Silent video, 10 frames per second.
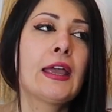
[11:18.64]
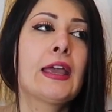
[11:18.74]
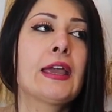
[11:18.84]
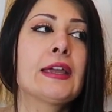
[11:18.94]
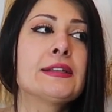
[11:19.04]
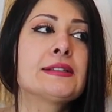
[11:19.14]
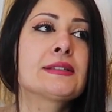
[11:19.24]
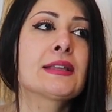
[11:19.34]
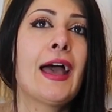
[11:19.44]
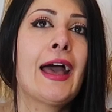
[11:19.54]

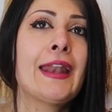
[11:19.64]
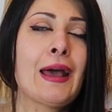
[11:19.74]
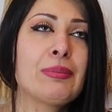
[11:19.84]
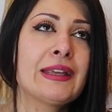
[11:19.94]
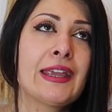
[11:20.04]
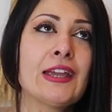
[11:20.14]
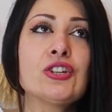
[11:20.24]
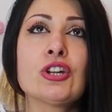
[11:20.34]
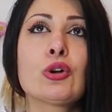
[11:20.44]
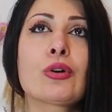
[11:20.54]
is an
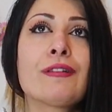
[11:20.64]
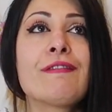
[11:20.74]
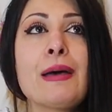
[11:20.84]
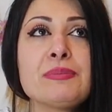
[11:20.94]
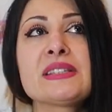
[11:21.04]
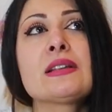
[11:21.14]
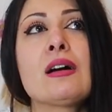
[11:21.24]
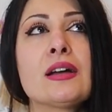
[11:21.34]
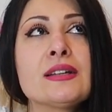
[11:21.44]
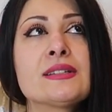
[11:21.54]
application or a
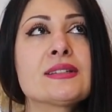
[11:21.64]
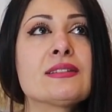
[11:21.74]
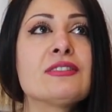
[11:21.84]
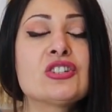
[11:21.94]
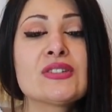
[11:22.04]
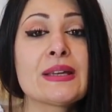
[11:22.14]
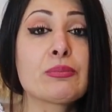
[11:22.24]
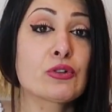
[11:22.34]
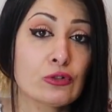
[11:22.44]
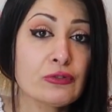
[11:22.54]
website which is
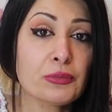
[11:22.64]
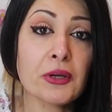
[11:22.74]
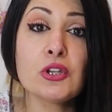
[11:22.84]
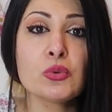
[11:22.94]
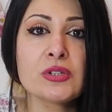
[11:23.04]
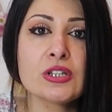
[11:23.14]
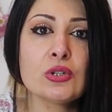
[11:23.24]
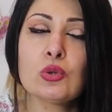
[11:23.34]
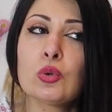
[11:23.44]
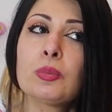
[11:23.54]
approved by
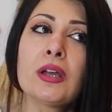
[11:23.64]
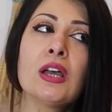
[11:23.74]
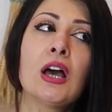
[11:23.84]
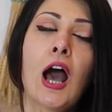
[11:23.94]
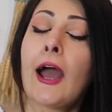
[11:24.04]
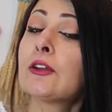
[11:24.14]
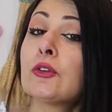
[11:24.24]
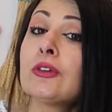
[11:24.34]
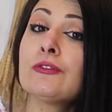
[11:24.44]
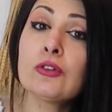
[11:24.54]
YouTube. I don't
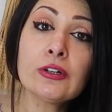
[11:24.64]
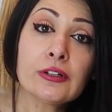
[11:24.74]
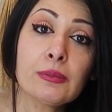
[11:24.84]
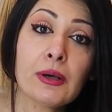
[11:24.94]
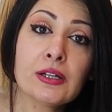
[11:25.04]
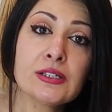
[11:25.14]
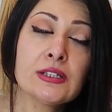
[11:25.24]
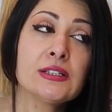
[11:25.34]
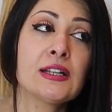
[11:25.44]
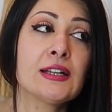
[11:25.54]
know if you heard about
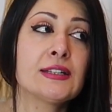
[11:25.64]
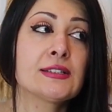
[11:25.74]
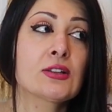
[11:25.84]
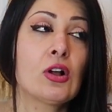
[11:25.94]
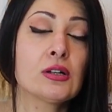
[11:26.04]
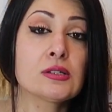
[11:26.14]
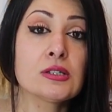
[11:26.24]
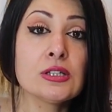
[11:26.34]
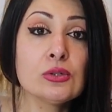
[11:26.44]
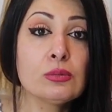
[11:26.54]
it. It is called
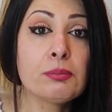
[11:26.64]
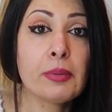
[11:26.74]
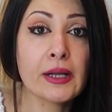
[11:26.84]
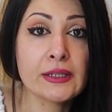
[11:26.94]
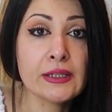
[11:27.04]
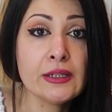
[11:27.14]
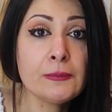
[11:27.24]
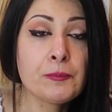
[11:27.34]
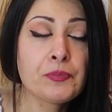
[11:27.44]
TubeBuddy.